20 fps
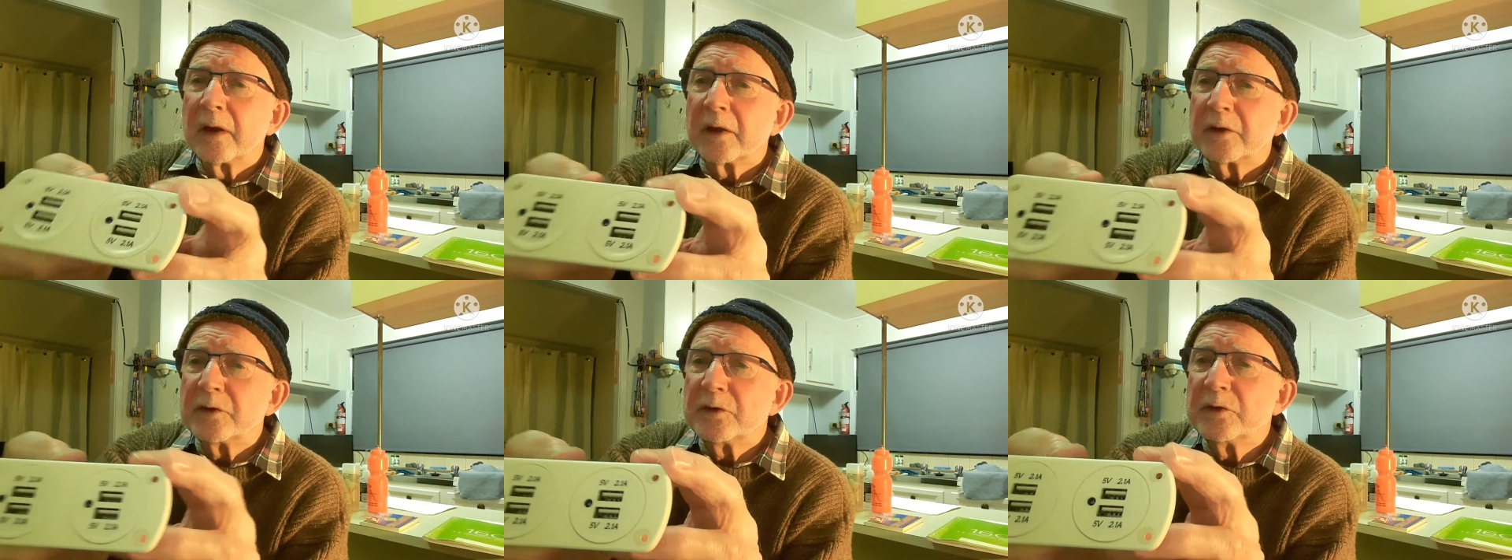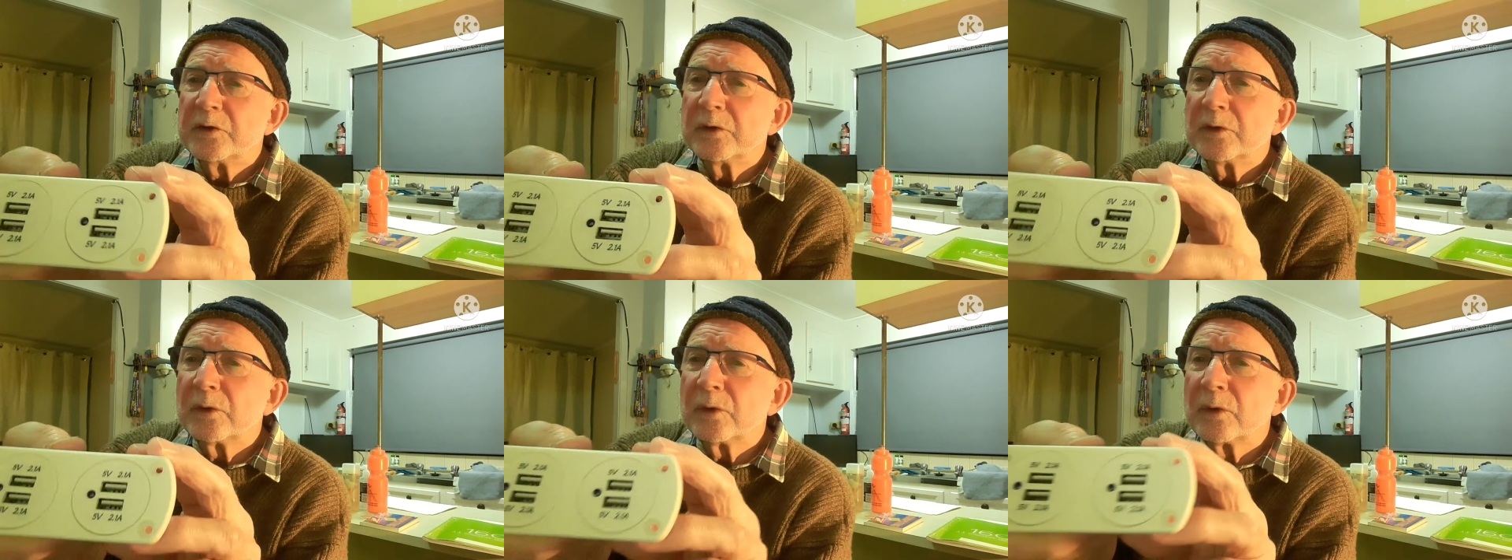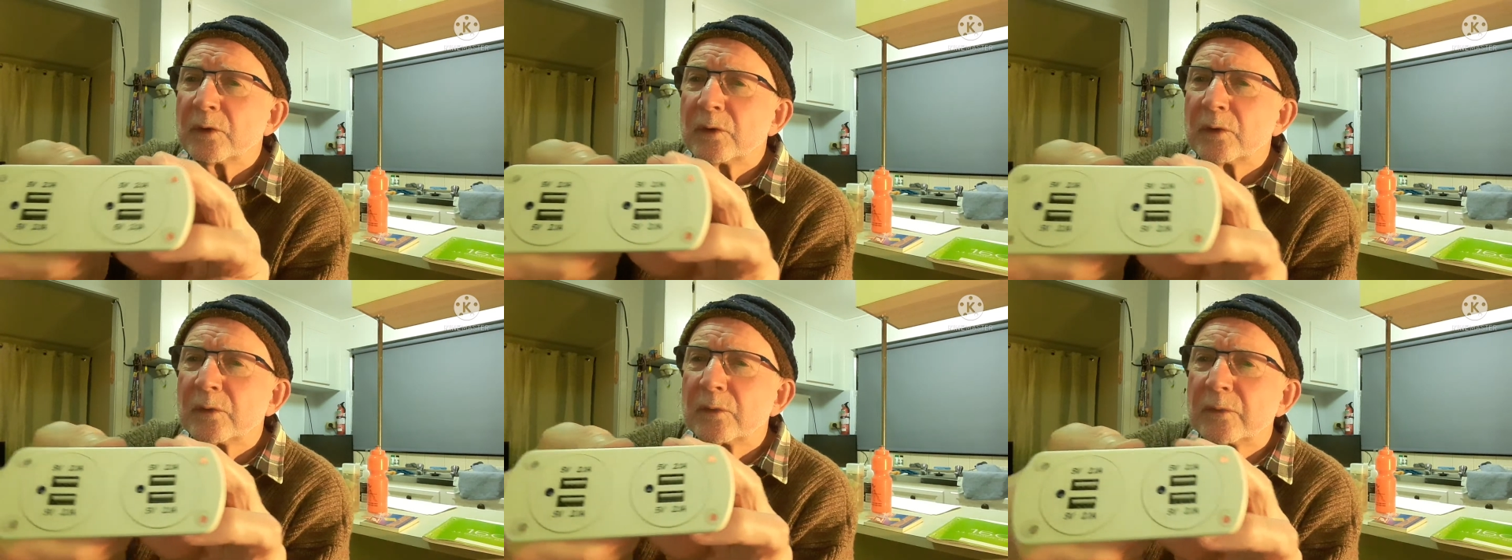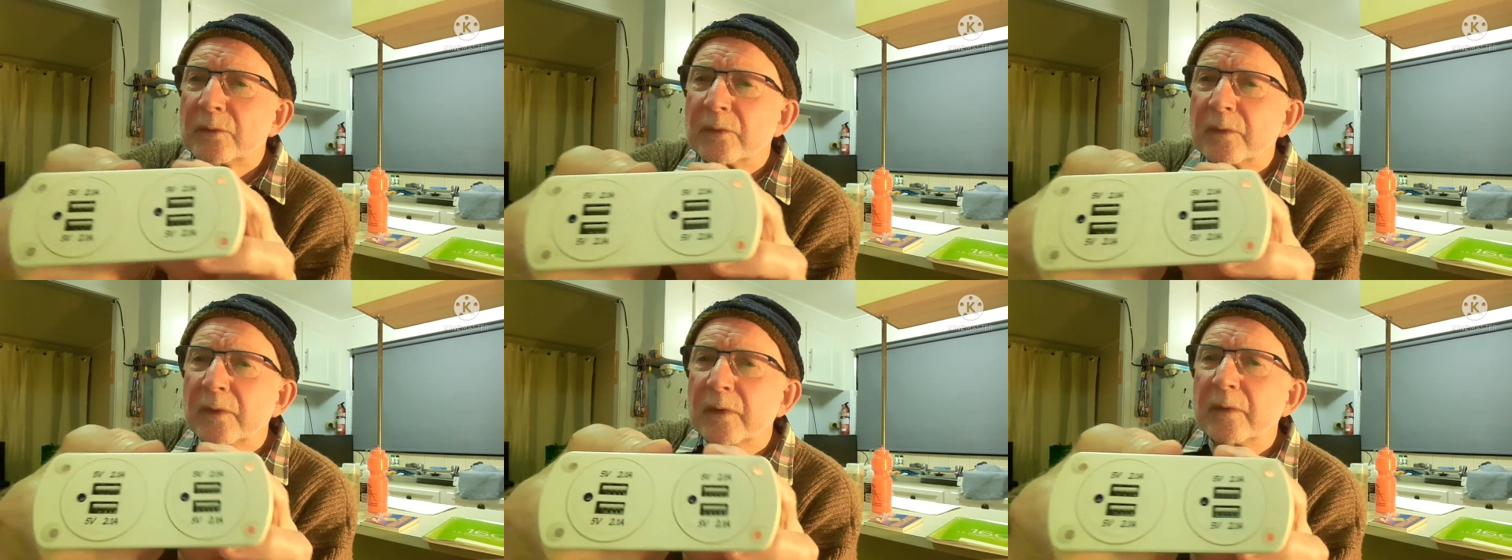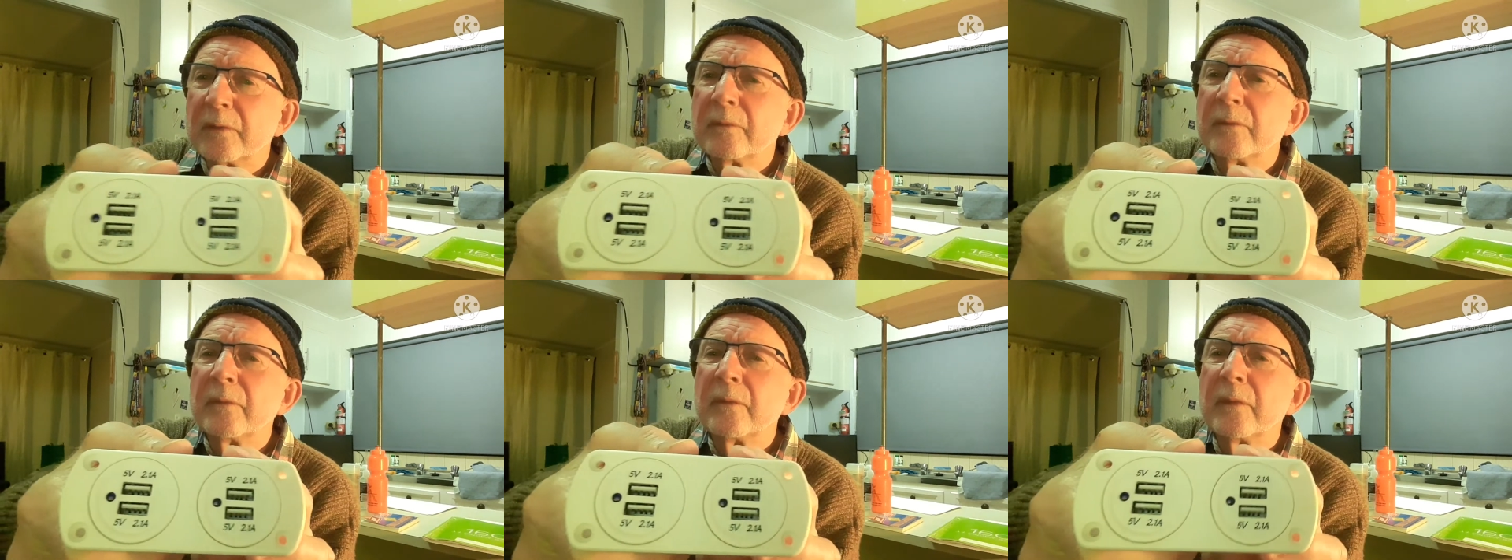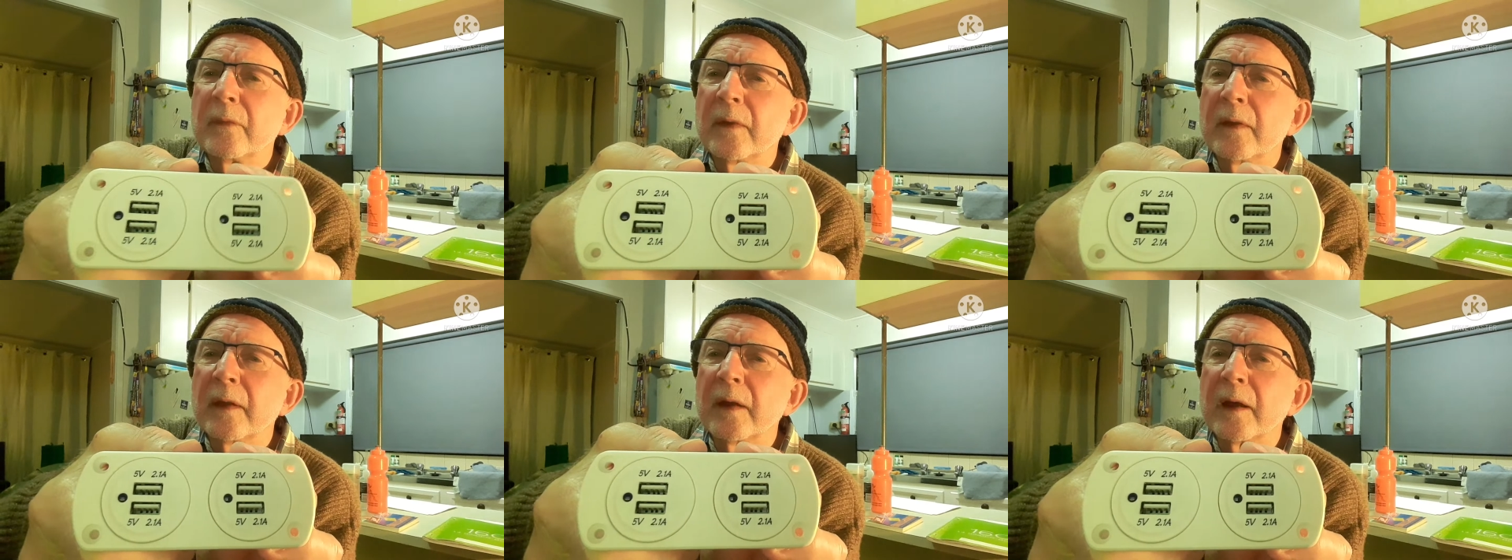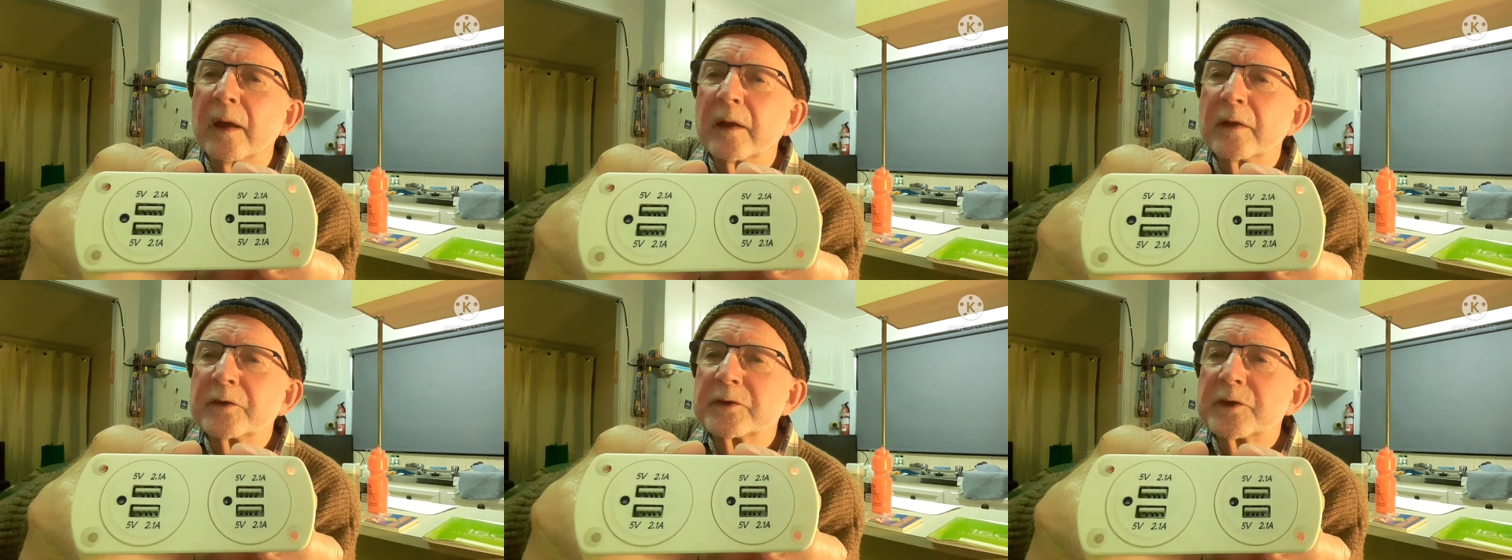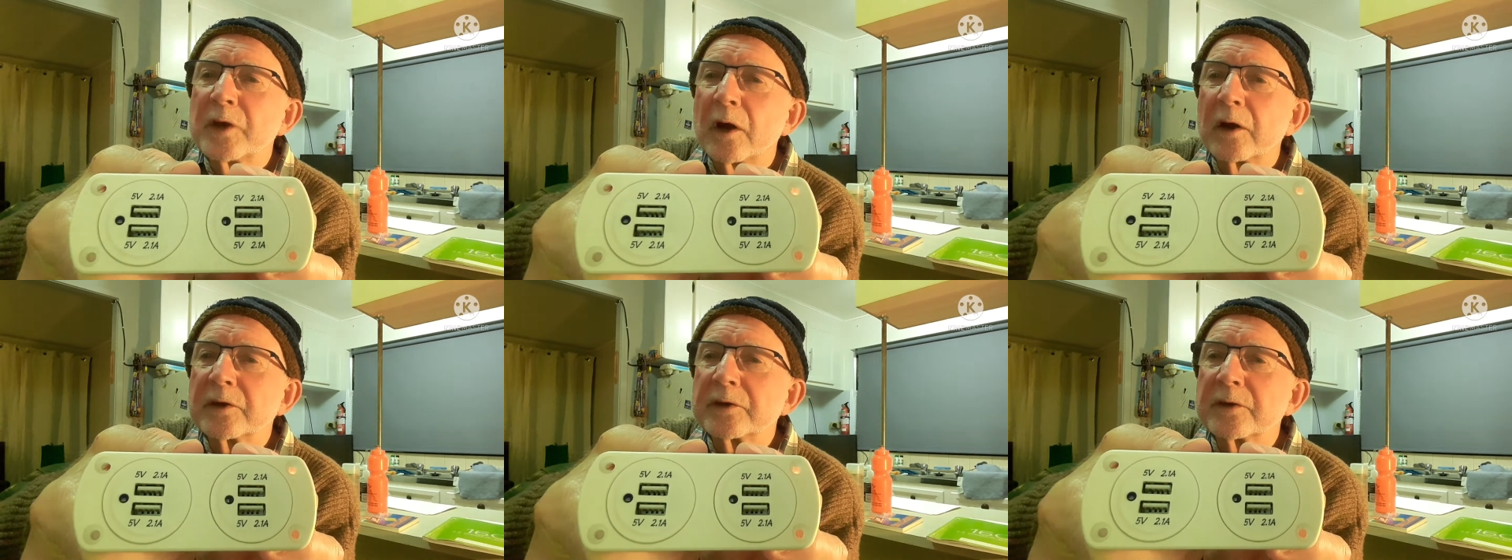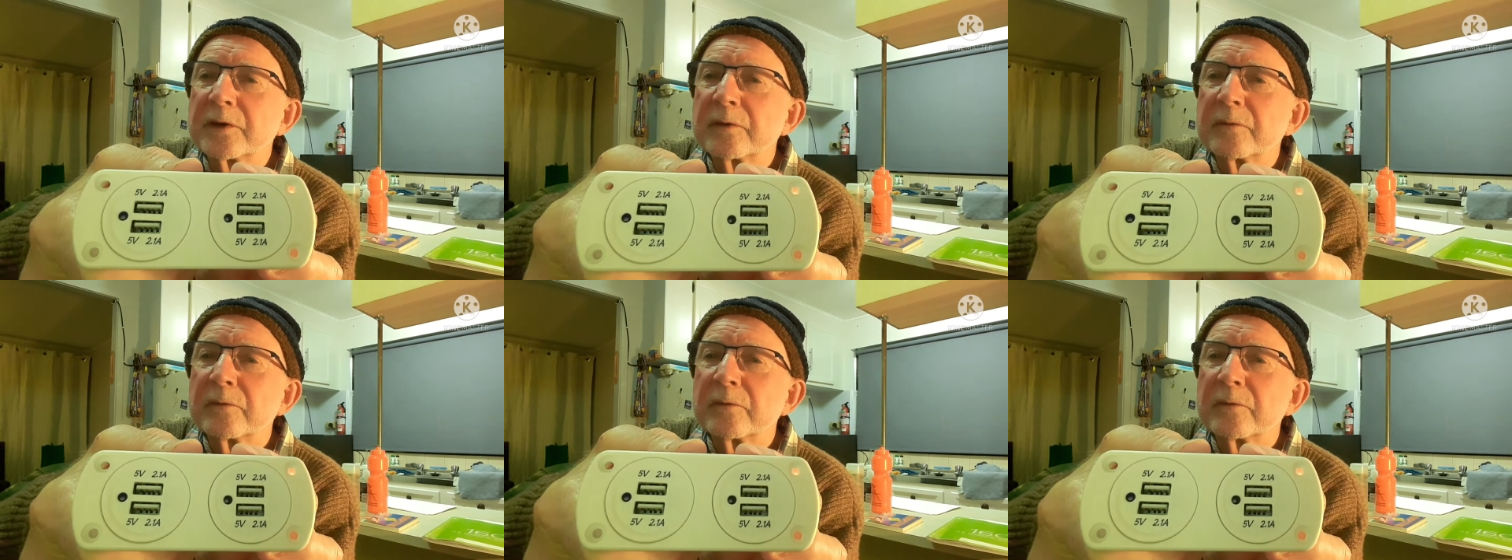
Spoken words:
dual socket